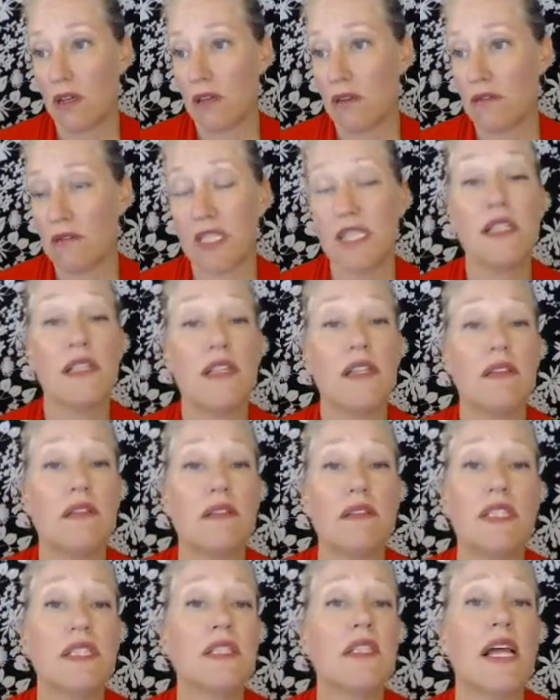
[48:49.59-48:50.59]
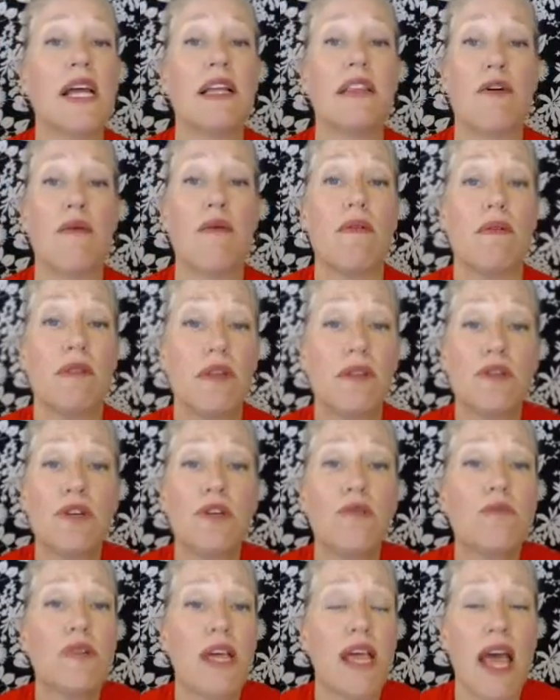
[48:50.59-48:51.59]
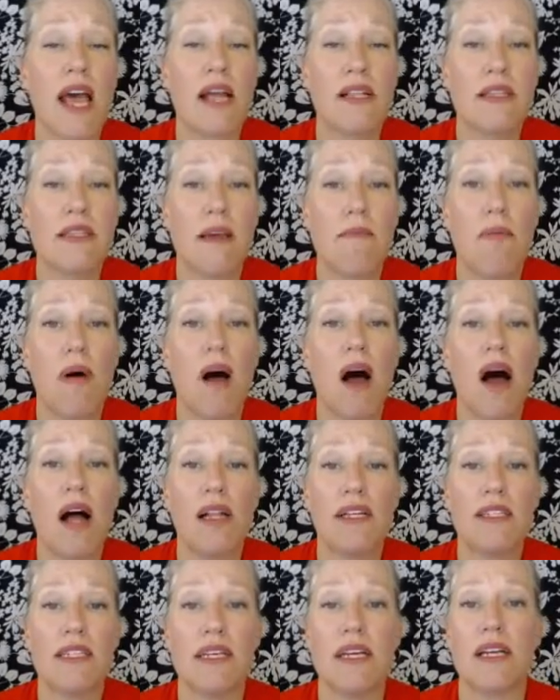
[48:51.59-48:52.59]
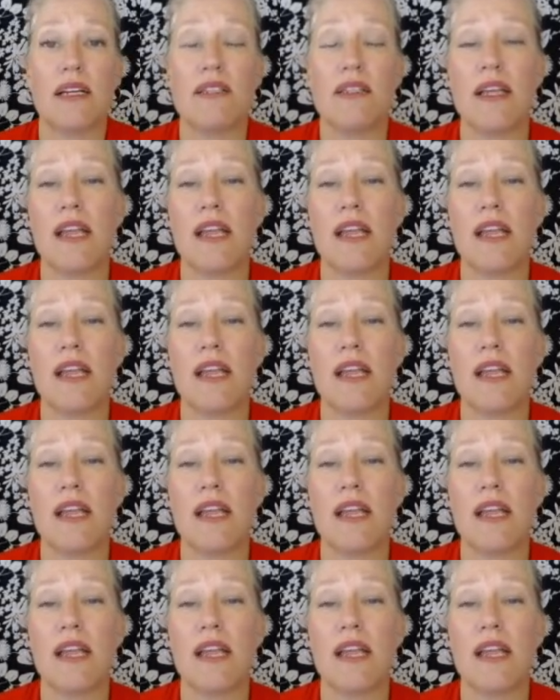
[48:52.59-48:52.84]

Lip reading: didn't like assumed they had some politics,